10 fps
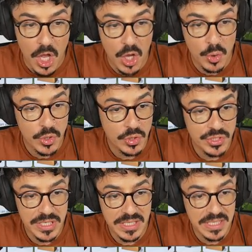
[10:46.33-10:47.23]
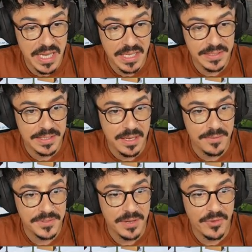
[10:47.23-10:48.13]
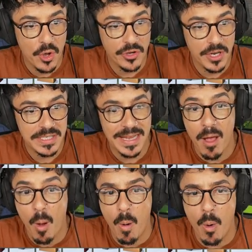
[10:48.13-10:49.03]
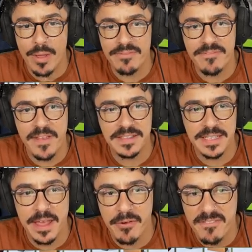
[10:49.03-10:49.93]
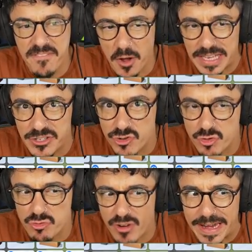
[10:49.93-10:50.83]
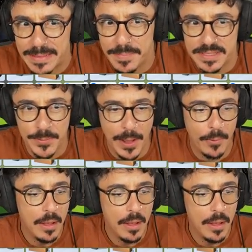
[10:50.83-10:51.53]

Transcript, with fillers: Hold on to your tits, loves. I've got an idea. Oh, it fits in there. A fucking dream as well.